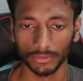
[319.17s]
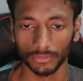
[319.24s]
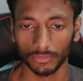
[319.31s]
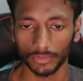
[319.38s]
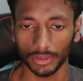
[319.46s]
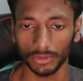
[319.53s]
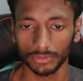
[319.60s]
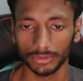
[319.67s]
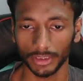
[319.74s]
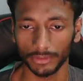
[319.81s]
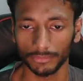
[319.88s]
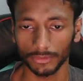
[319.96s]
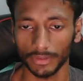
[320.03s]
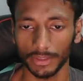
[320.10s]
1, 2, 3,
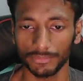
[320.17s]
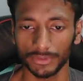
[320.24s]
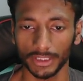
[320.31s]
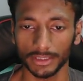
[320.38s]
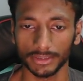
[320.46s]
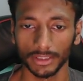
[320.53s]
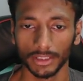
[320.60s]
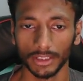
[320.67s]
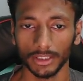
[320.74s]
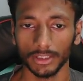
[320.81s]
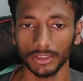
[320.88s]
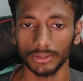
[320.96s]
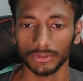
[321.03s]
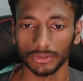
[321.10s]
4, 5, 6.
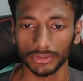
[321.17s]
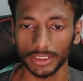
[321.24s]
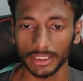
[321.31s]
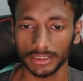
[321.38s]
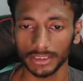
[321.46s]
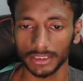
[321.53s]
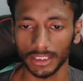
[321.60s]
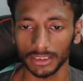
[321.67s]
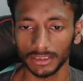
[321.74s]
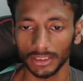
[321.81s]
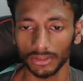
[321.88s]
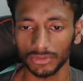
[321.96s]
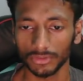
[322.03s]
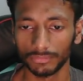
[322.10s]
So 6 is greater than
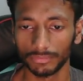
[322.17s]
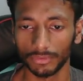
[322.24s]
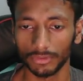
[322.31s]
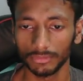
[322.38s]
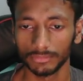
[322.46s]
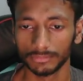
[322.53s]
or equal to 4.